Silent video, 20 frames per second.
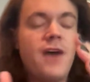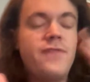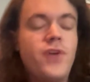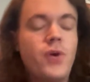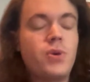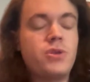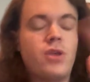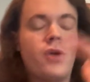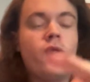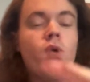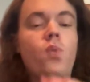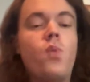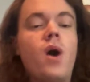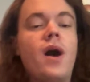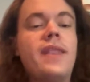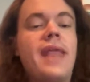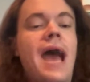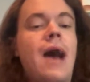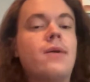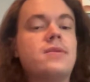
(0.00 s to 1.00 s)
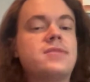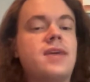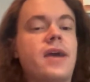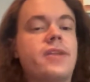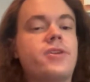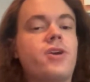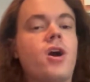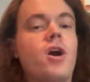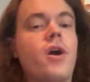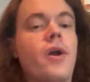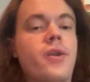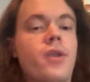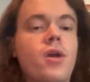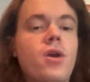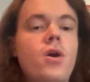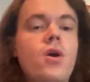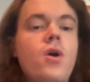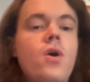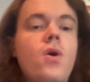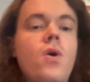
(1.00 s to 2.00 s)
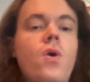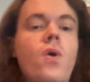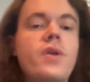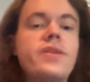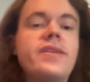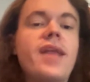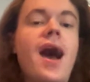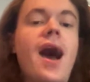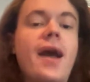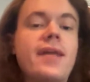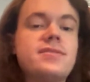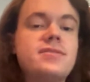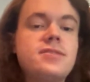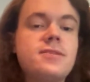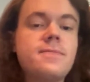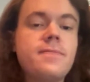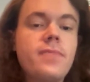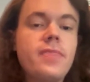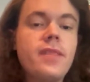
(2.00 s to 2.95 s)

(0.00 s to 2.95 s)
Focus on the one outside card, or not.